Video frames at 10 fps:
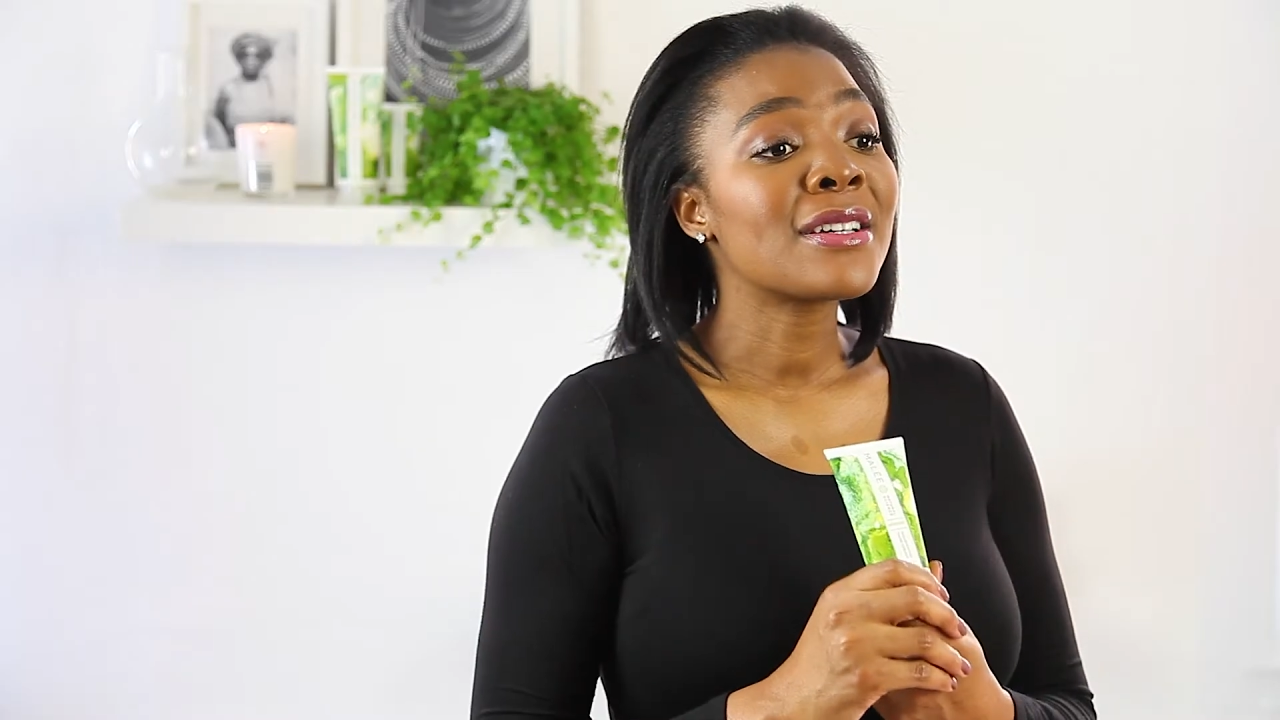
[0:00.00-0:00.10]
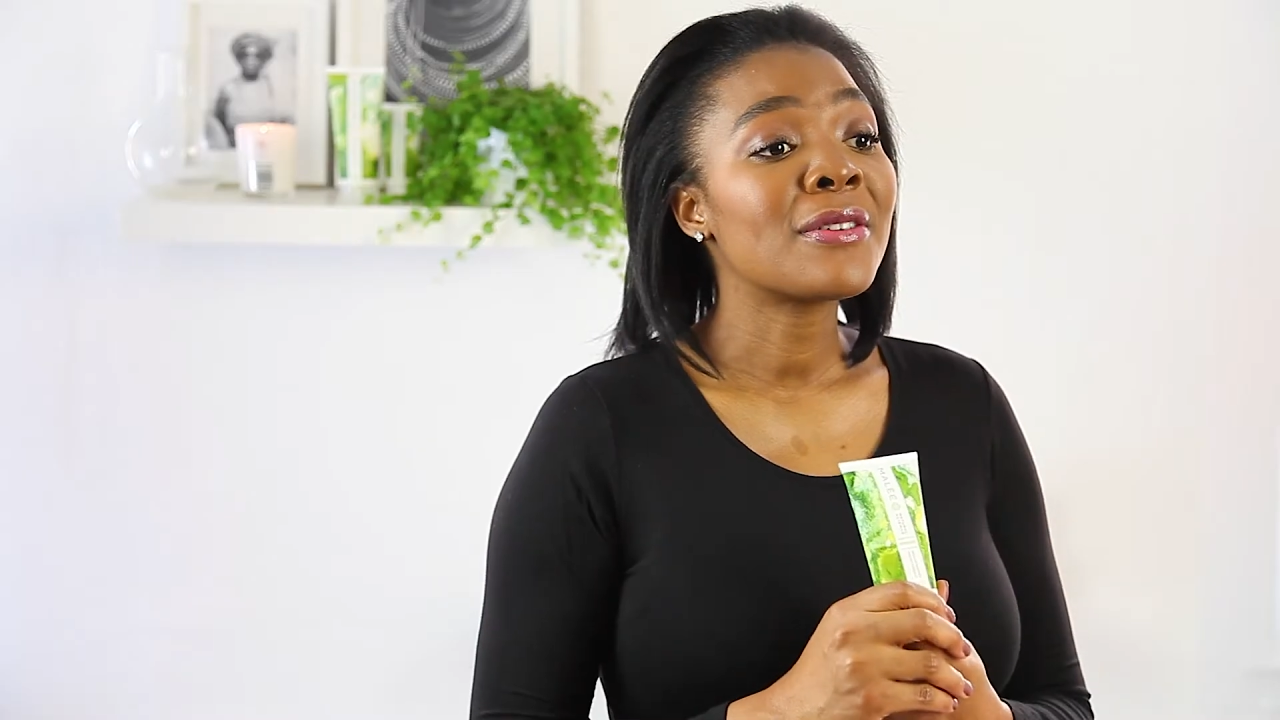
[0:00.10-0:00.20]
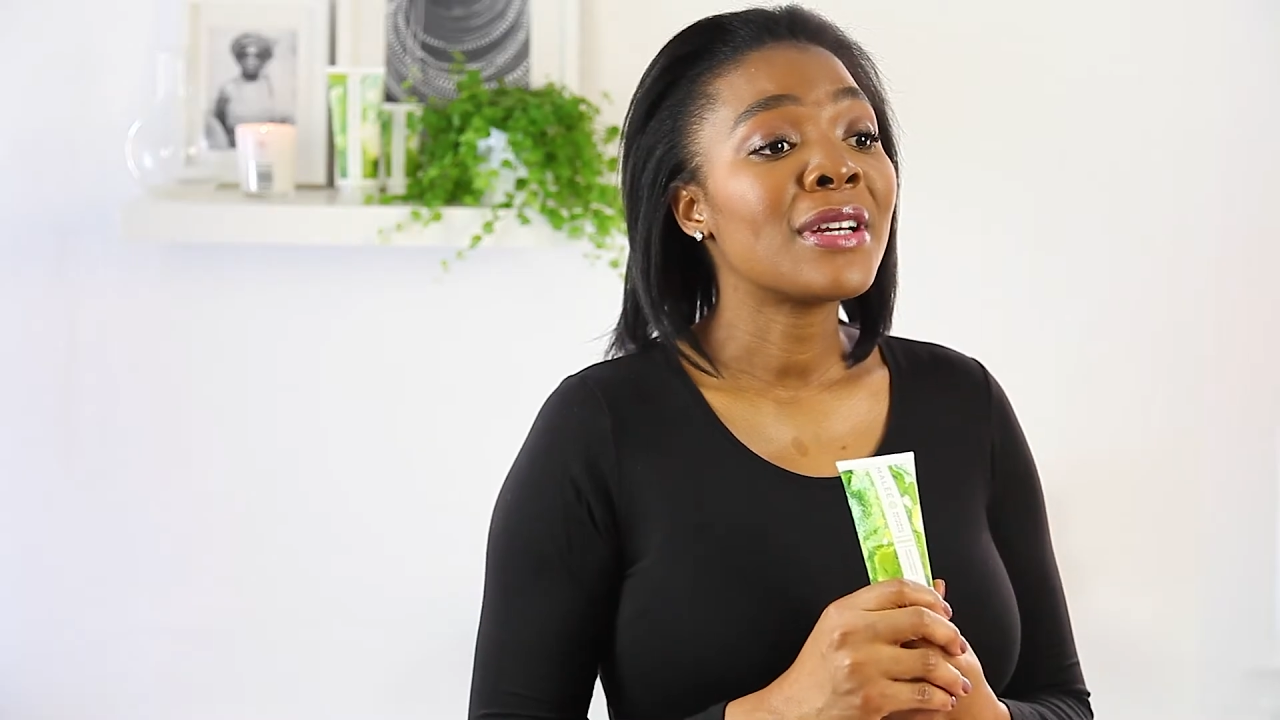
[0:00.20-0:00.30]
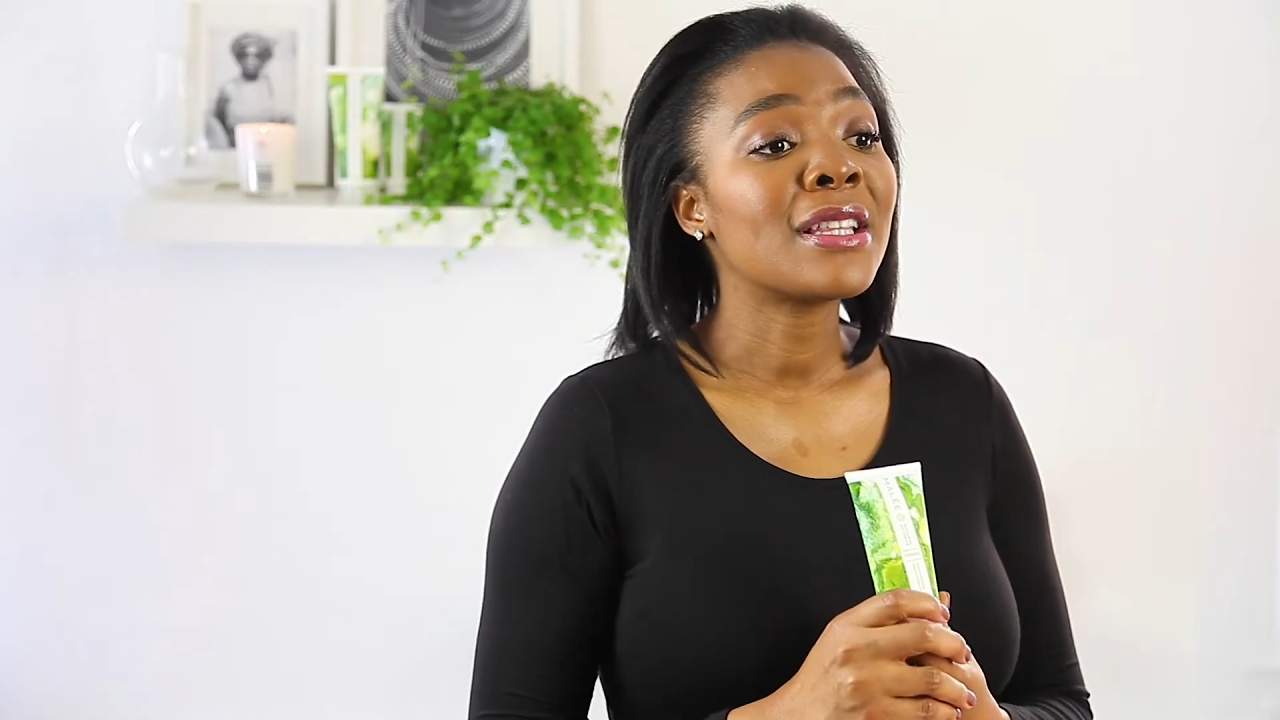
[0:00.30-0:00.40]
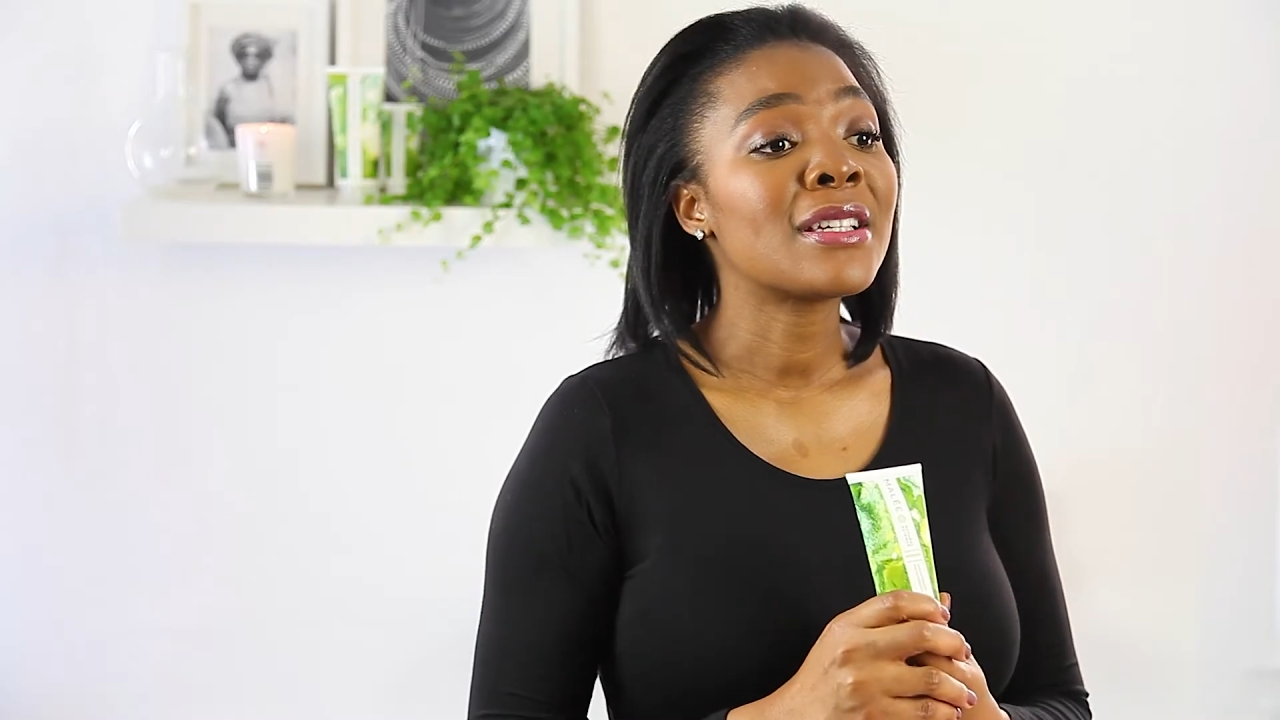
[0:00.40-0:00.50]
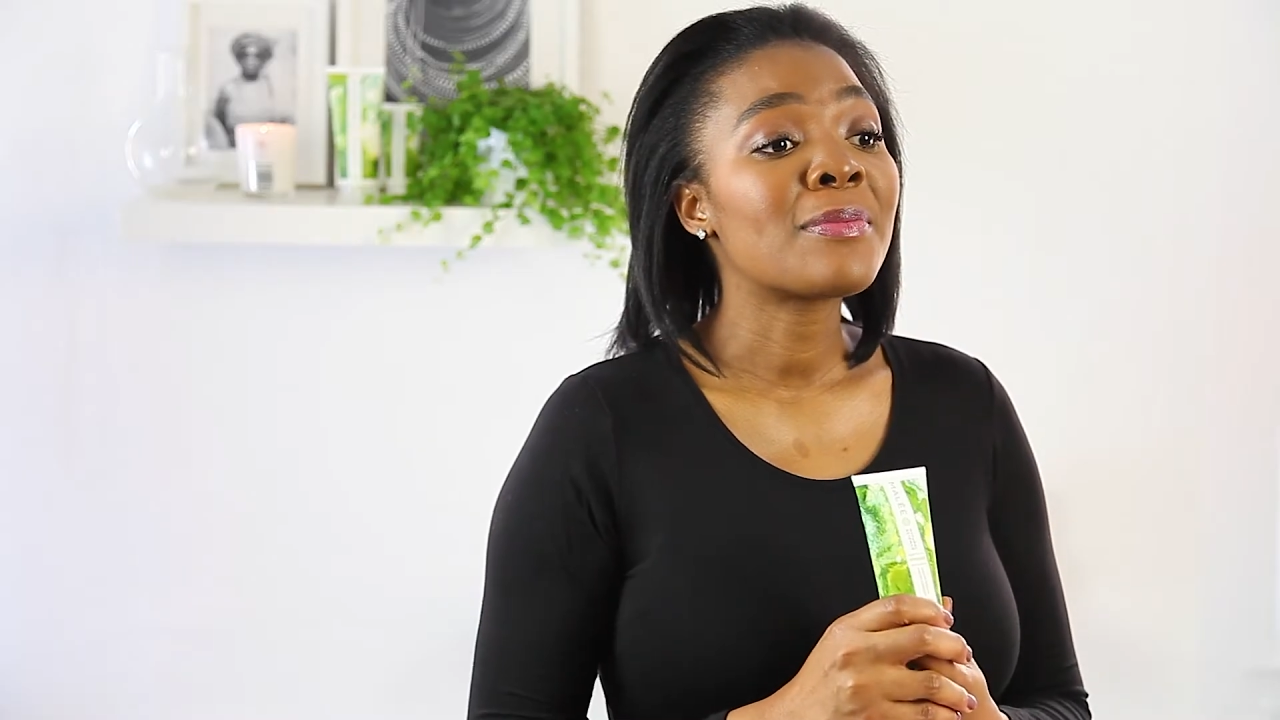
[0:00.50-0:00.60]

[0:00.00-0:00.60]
to create this